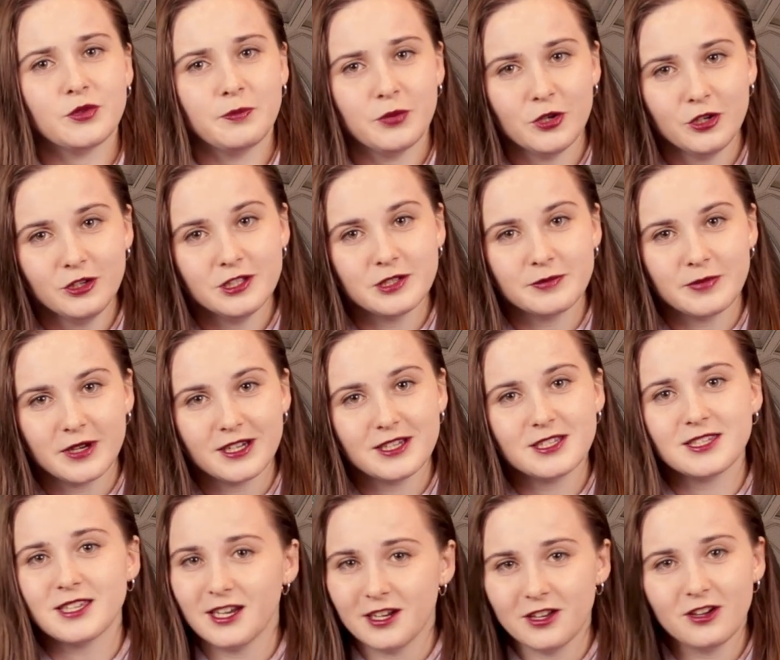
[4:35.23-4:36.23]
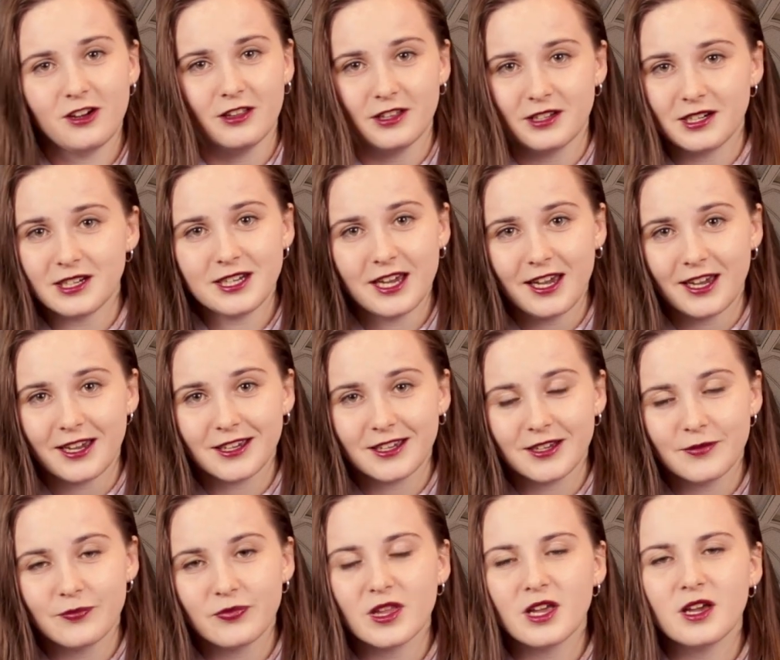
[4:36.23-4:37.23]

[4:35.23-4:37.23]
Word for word: with bird spikes and call it a day.